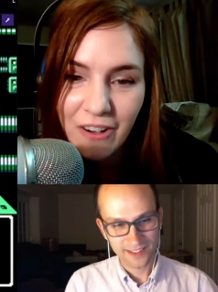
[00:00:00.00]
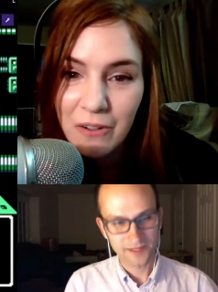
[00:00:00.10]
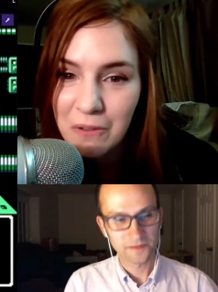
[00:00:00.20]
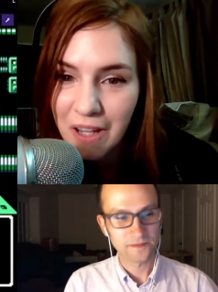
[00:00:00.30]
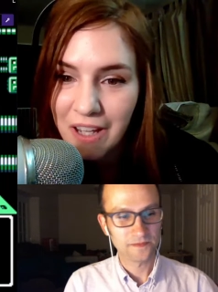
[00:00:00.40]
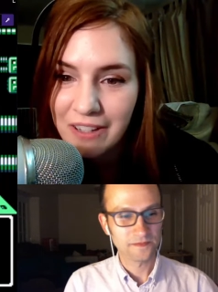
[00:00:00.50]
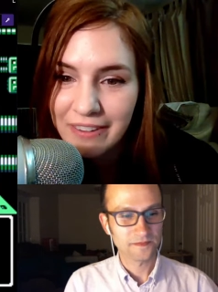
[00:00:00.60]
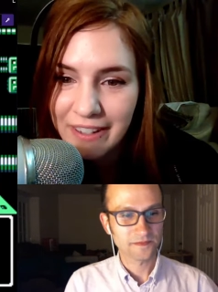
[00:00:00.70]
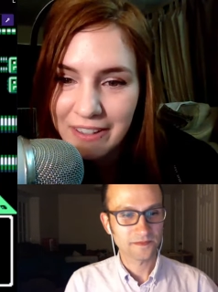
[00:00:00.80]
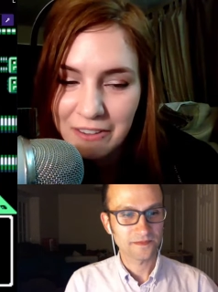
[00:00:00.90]
Speaker 1: oh, you got
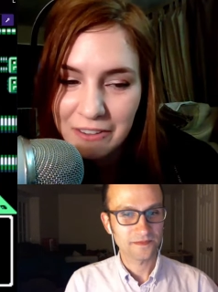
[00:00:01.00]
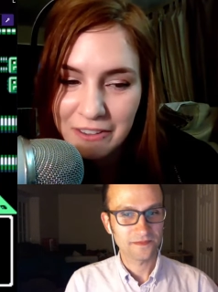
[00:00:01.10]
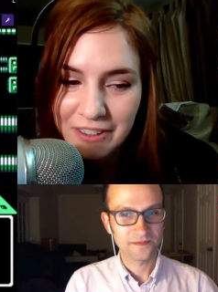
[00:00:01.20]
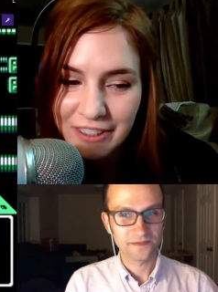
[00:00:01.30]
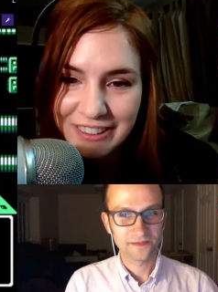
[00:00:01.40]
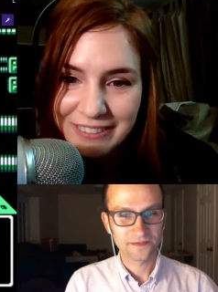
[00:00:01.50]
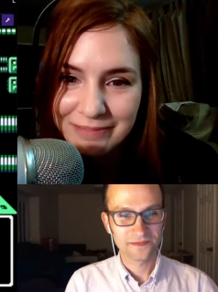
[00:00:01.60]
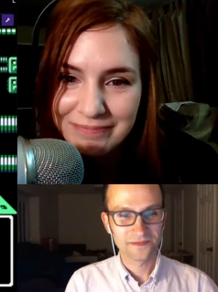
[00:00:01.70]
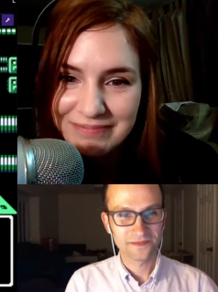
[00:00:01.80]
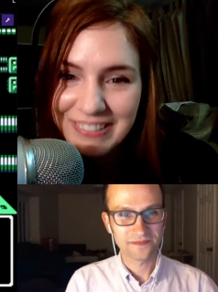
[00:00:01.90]
like a good thing.
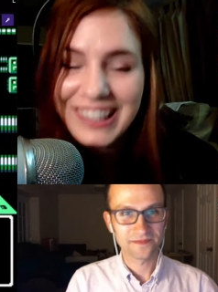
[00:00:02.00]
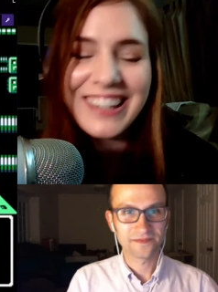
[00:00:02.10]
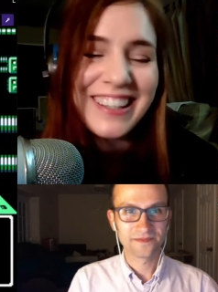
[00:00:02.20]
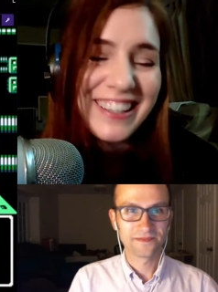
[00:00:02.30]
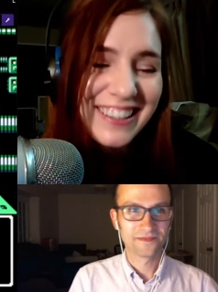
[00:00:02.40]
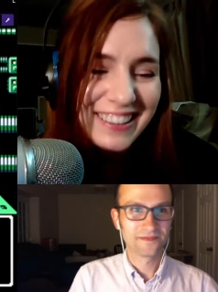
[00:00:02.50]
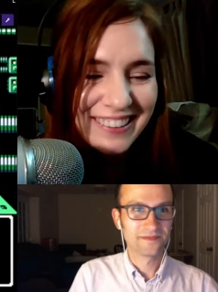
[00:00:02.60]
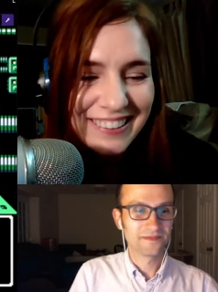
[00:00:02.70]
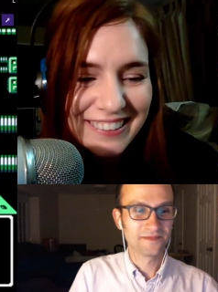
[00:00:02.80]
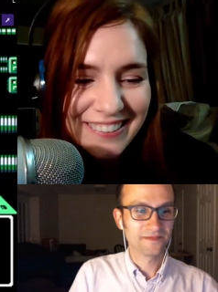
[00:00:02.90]
Hmm.
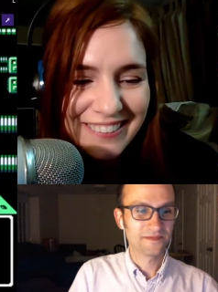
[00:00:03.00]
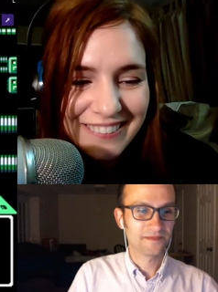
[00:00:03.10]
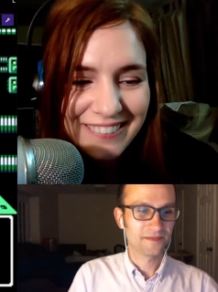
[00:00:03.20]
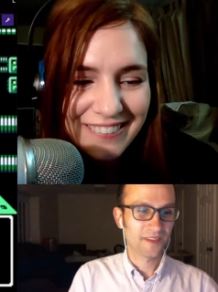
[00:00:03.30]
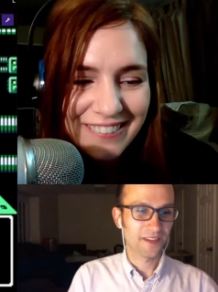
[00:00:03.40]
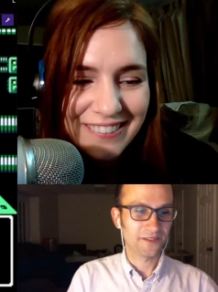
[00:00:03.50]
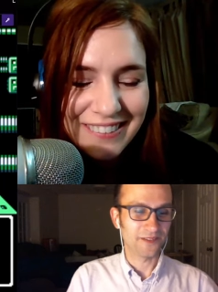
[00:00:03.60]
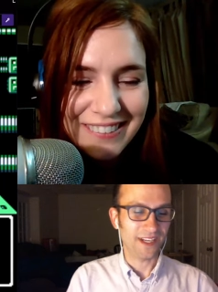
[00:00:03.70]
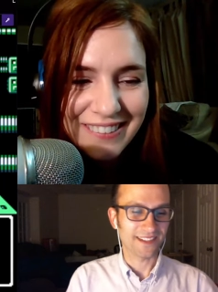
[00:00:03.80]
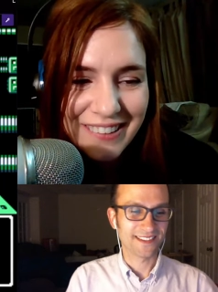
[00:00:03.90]

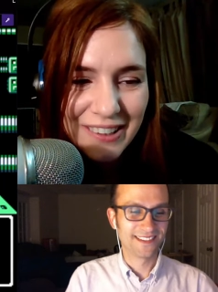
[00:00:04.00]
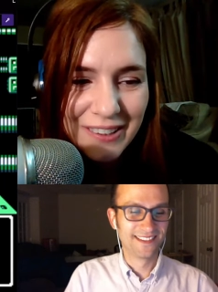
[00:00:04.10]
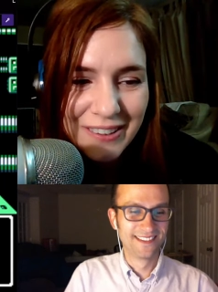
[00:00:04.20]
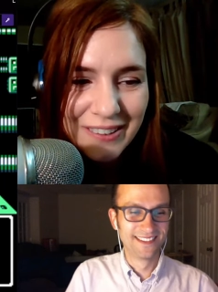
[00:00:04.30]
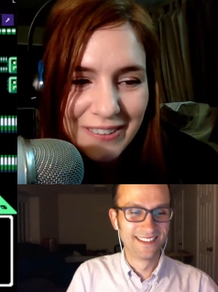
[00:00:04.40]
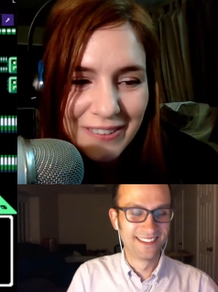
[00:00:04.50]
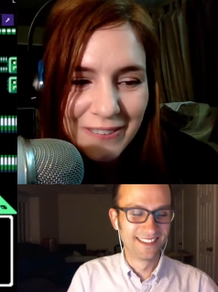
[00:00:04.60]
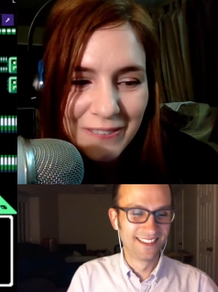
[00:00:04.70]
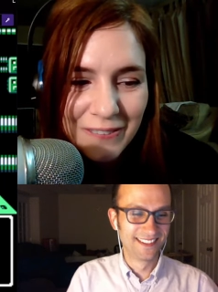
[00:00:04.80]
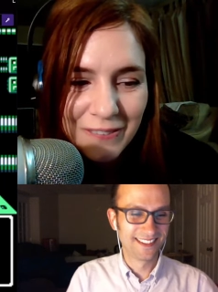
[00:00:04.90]
Speaker 2: roulette.
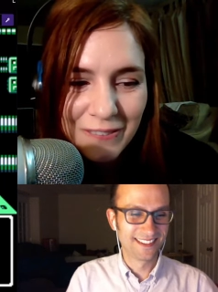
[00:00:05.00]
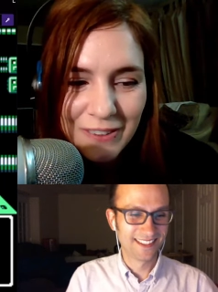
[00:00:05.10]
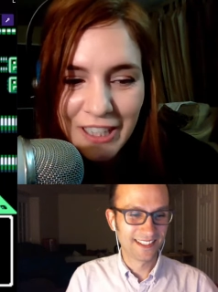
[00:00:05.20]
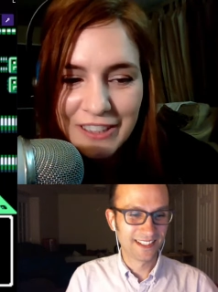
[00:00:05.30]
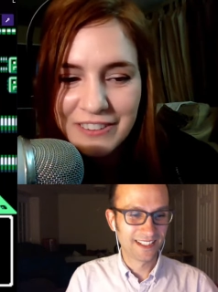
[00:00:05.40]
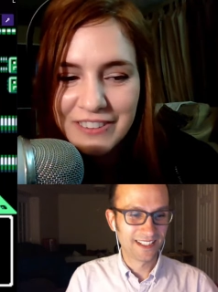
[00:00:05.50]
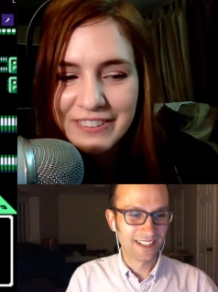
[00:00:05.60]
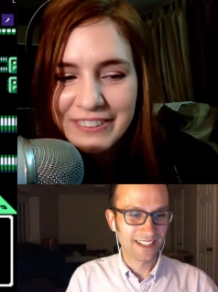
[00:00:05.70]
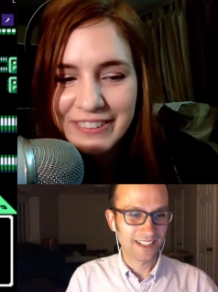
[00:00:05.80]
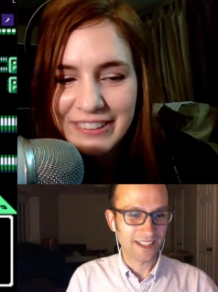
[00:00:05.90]
Roulette.
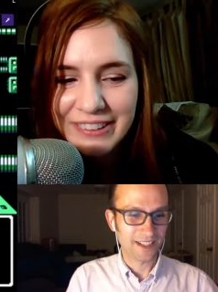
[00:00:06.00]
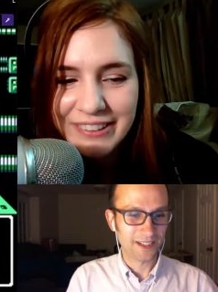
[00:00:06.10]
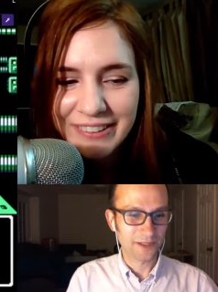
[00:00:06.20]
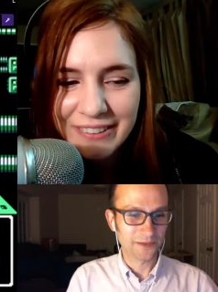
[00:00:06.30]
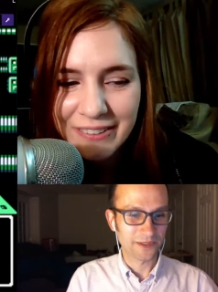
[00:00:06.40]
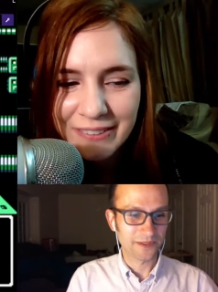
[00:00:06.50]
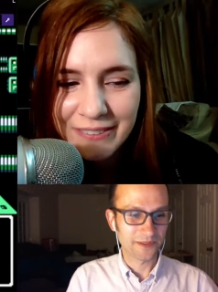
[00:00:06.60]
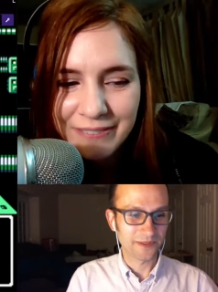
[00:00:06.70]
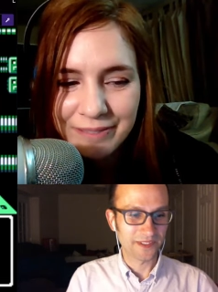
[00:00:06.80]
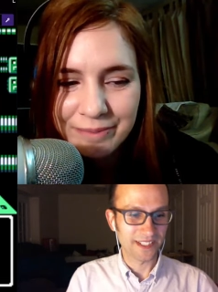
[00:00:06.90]
I'll roll
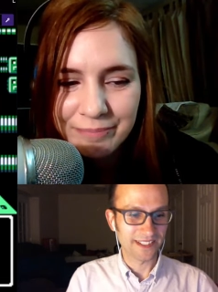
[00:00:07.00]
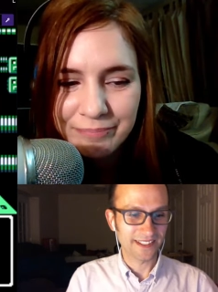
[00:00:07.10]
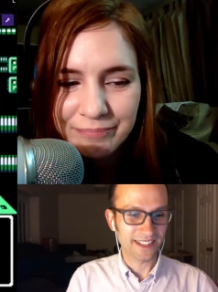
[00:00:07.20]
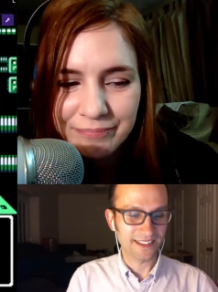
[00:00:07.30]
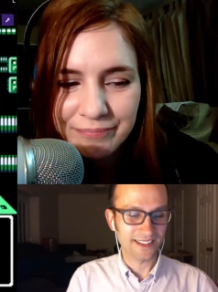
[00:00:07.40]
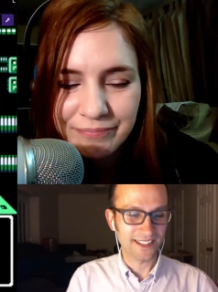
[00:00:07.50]
the roulette. Get the